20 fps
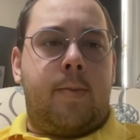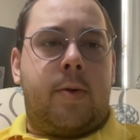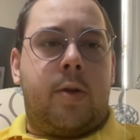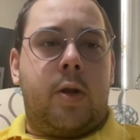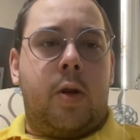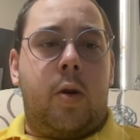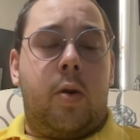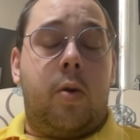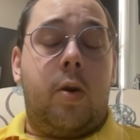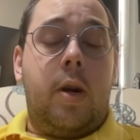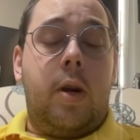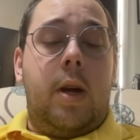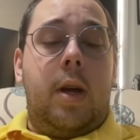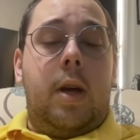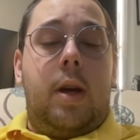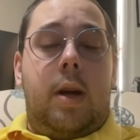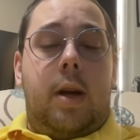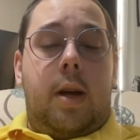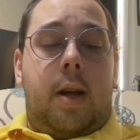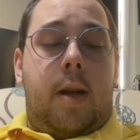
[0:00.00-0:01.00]
So
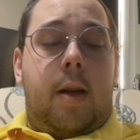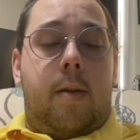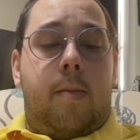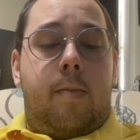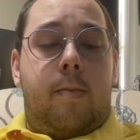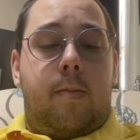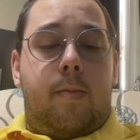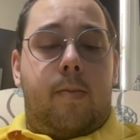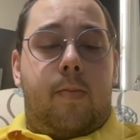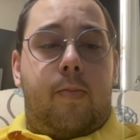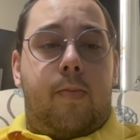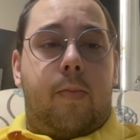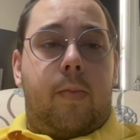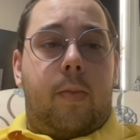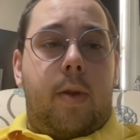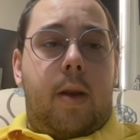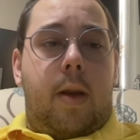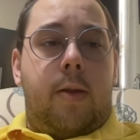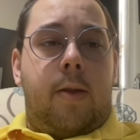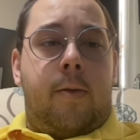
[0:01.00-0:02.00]

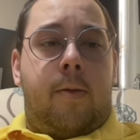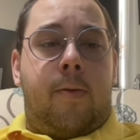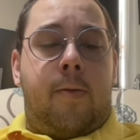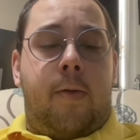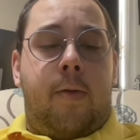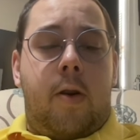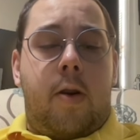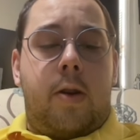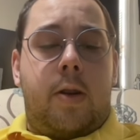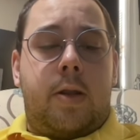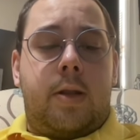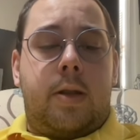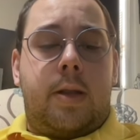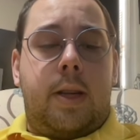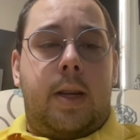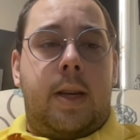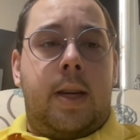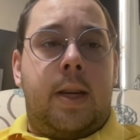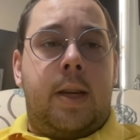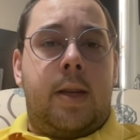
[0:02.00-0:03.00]
the first
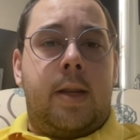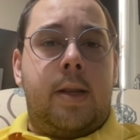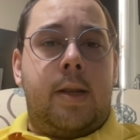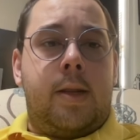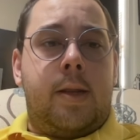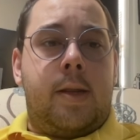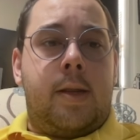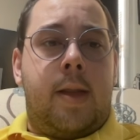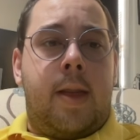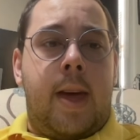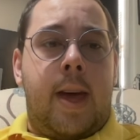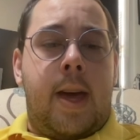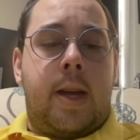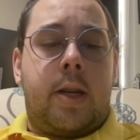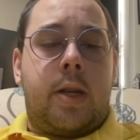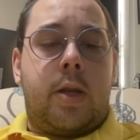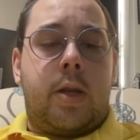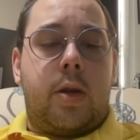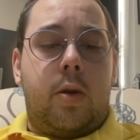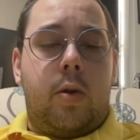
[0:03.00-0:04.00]
is that